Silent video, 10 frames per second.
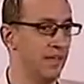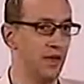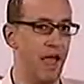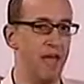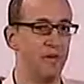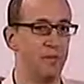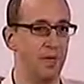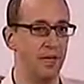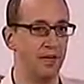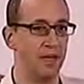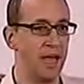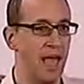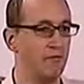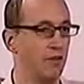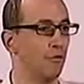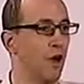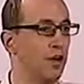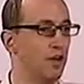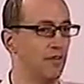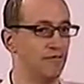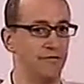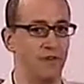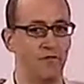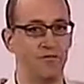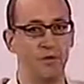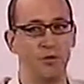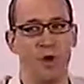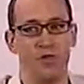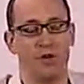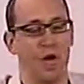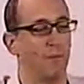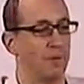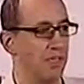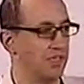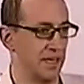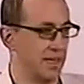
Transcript: You know, having been, having run a, a few other companies